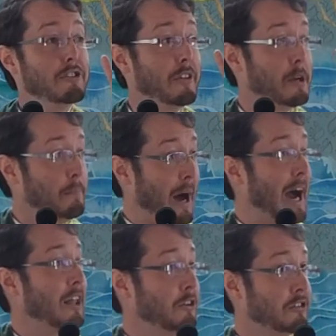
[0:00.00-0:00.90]
So the
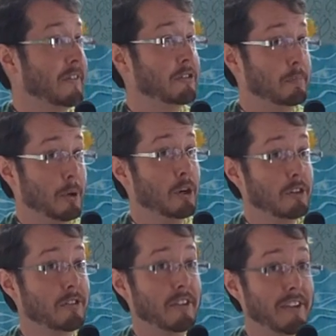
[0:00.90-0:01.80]
compilers of these
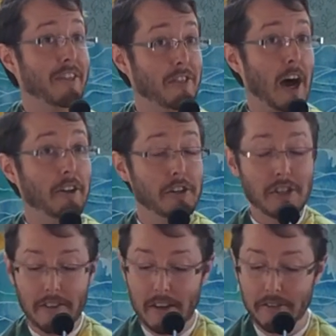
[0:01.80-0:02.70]
books, this
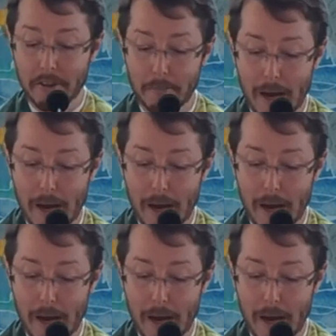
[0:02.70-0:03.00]
anthology that is the